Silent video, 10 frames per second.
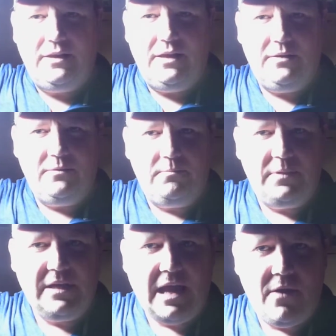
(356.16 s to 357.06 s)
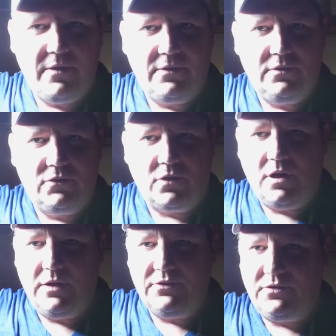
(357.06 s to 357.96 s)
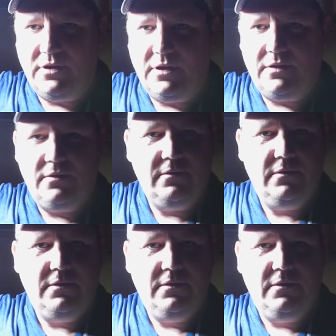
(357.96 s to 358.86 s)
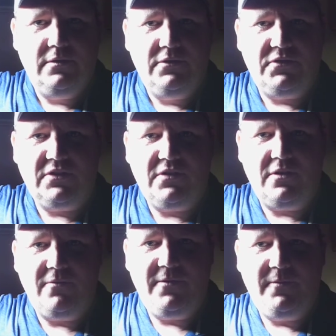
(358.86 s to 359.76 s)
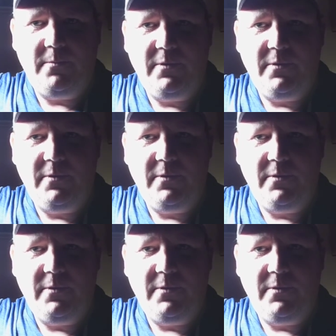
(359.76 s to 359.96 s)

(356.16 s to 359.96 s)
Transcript: And being how it draws 650